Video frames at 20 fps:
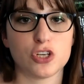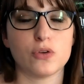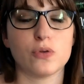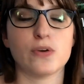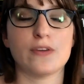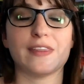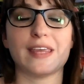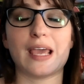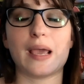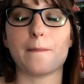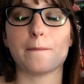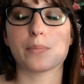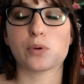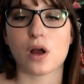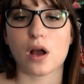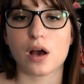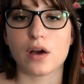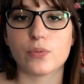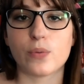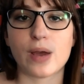the
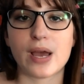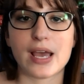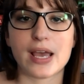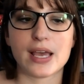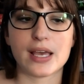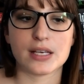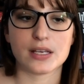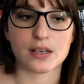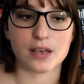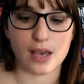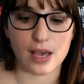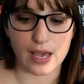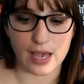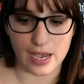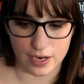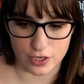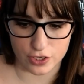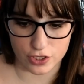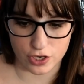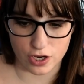Broadway
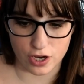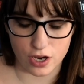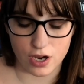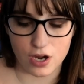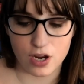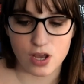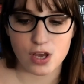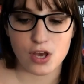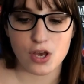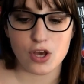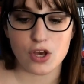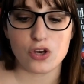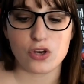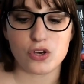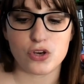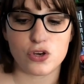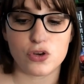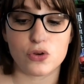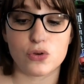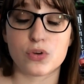actor
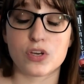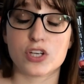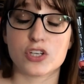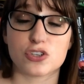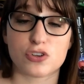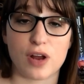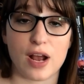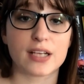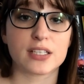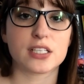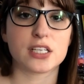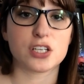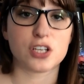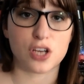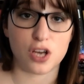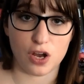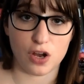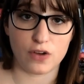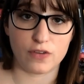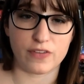who contracted
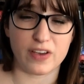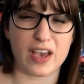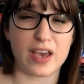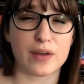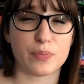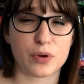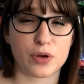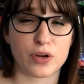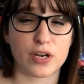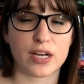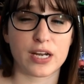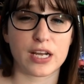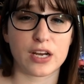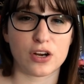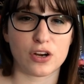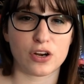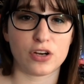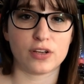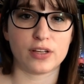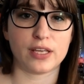COVID pretty
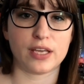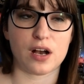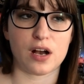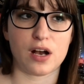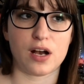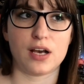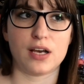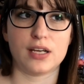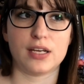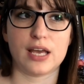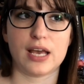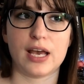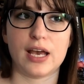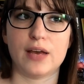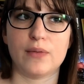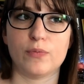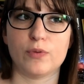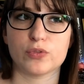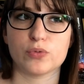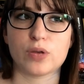early on
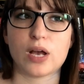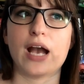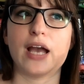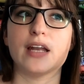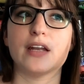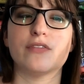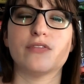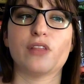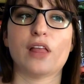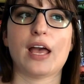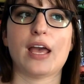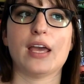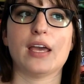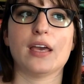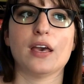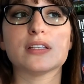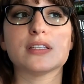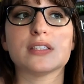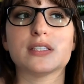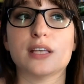and was kind of like
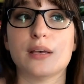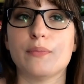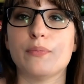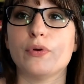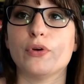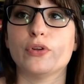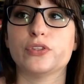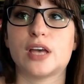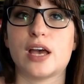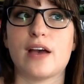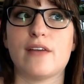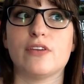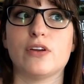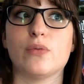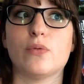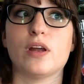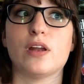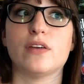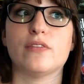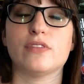symbol to
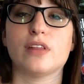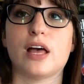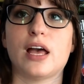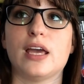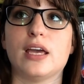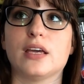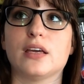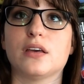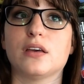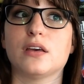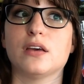everyone of like,